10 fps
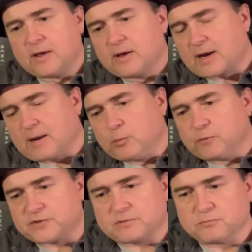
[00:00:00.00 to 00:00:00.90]
kind of
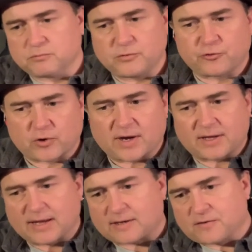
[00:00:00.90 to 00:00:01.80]
move, you're trying to
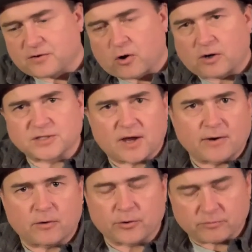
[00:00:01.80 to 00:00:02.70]
get to the dark
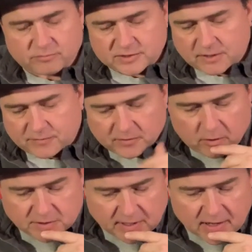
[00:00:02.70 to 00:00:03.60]
side, all your stuff to the
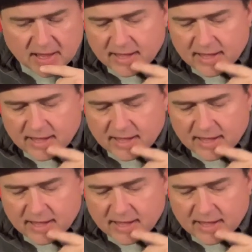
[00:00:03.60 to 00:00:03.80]
dark side.